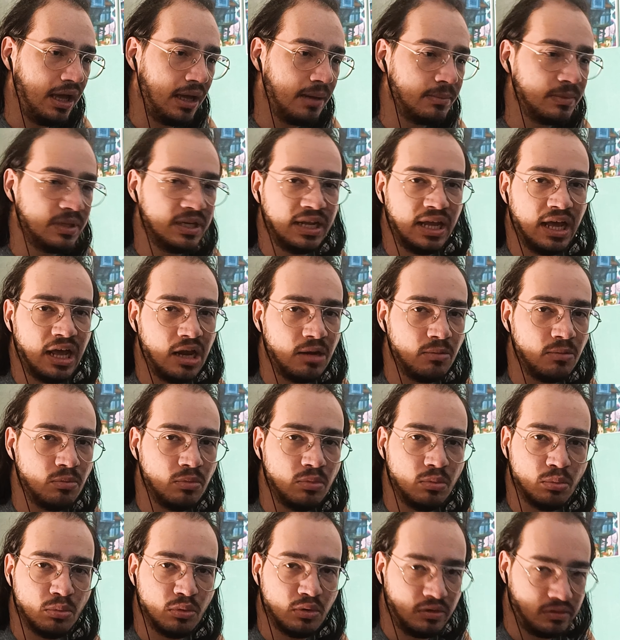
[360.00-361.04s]
a mini
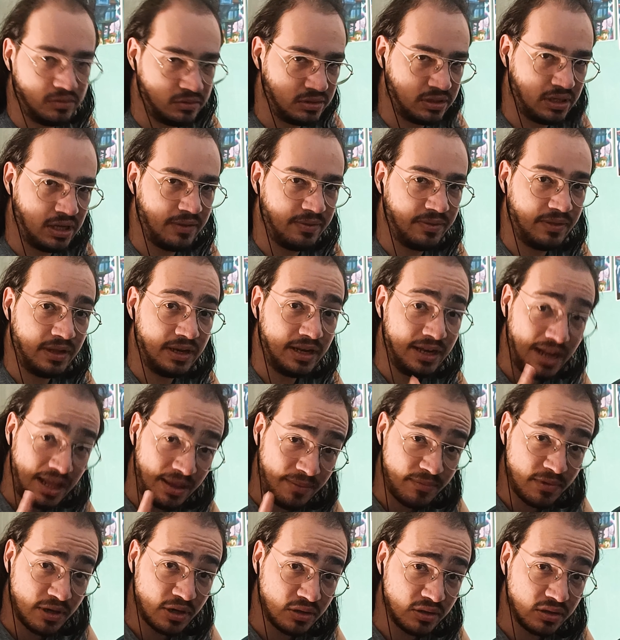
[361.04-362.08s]
album or something
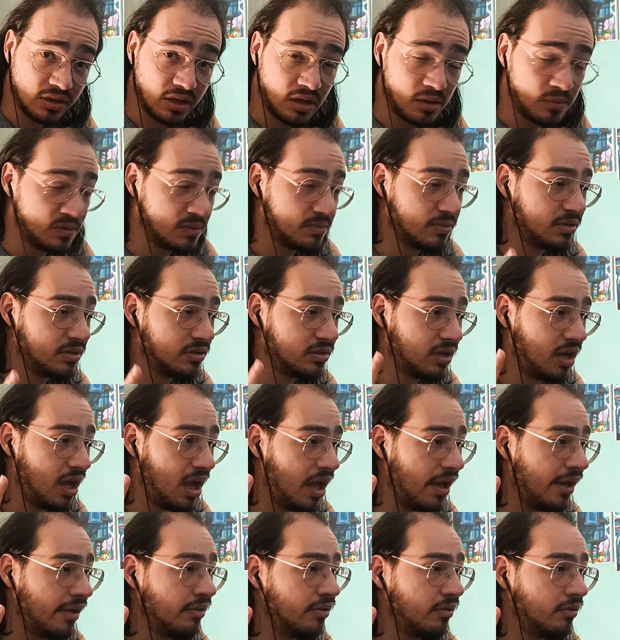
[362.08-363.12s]
let me know in the comments because
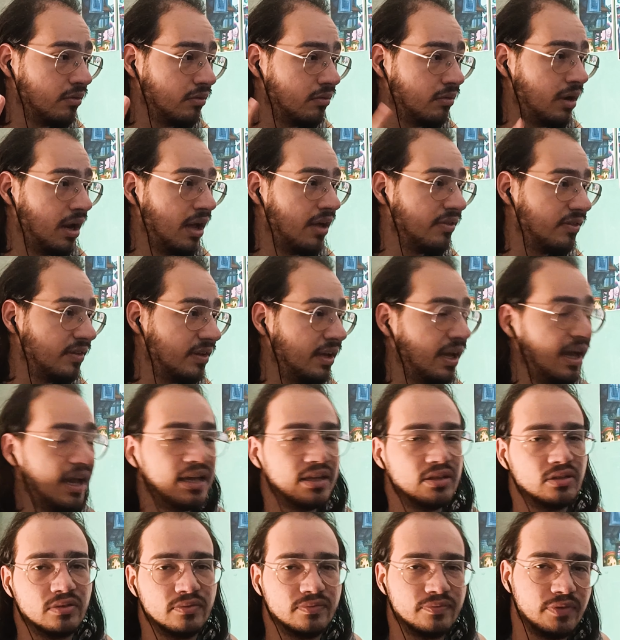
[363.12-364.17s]
i don't know nothing
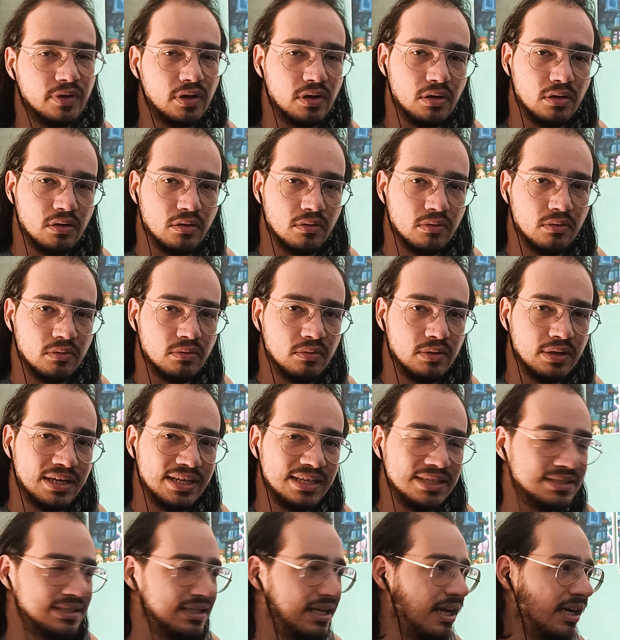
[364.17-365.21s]
i don't follow
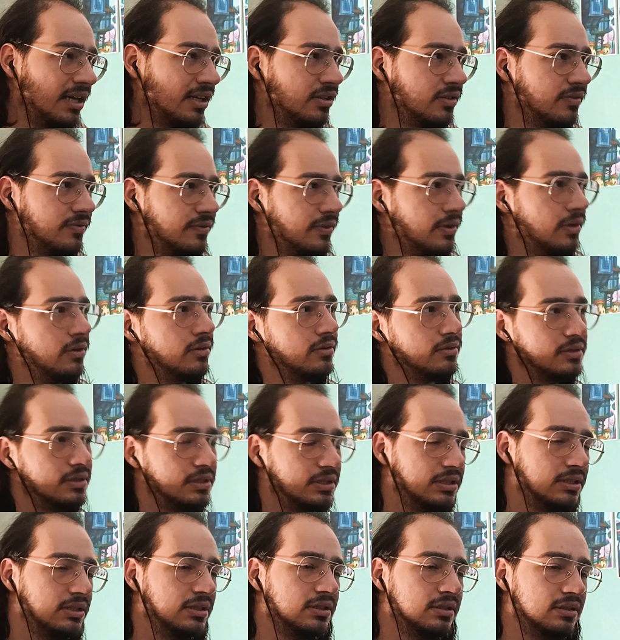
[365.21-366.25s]
lisa i don't follow
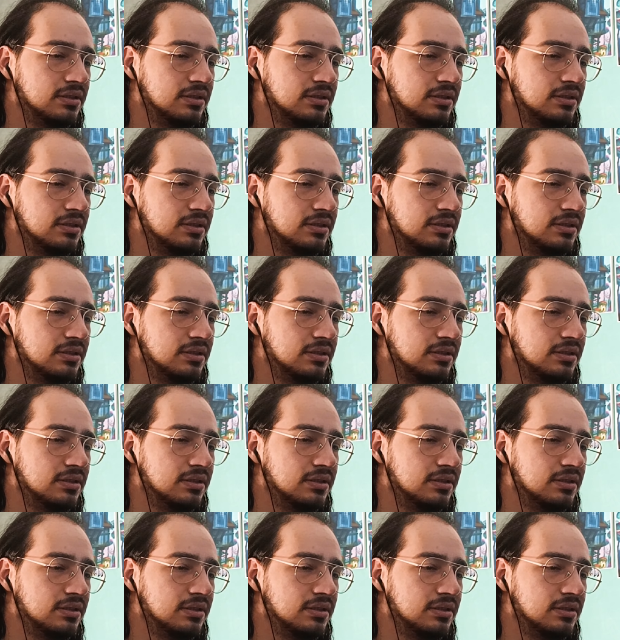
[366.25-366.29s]
the